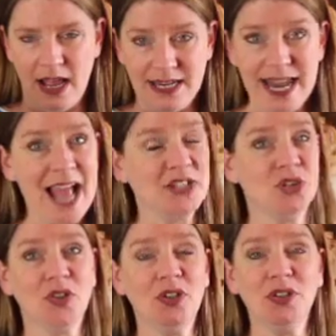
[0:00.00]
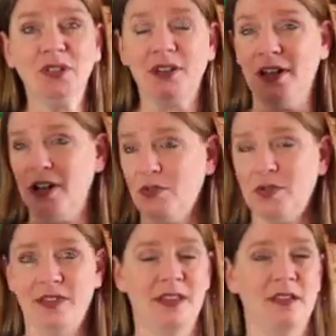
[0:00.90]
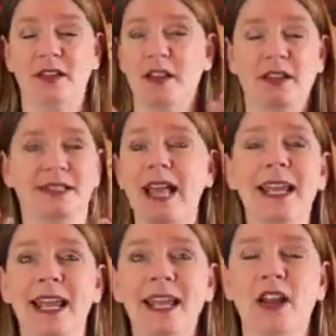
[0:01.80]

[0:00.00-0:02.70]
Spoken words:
natural, setting,